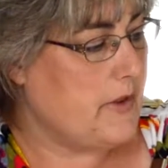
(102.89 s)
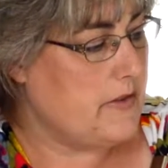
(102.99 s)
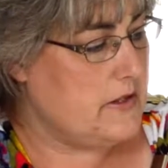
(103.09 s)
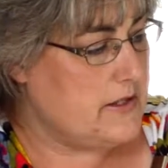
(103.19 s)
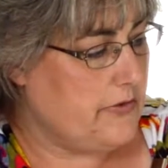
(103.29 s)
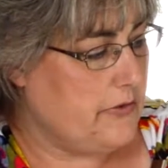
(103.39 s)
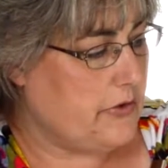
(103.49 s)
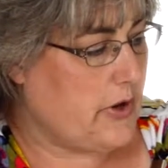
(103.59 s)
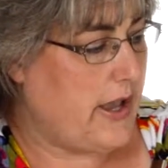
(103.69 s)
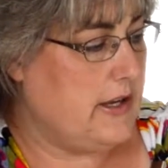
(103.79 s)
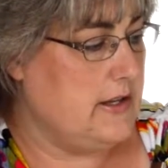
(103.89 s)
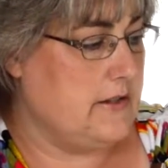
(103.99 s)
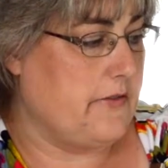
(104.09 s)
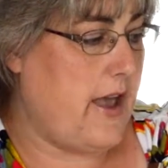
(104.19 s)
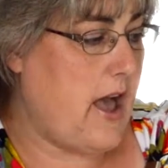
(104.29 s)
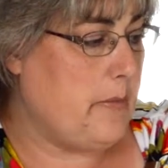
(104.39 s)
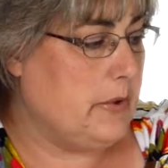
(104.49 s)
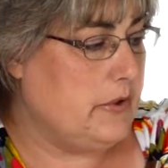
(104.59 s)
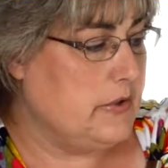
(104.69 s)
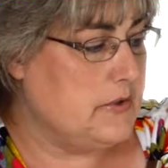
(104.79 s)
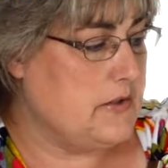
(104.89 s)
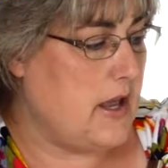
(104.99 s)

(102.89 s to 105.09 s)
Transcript: these different varieties of apples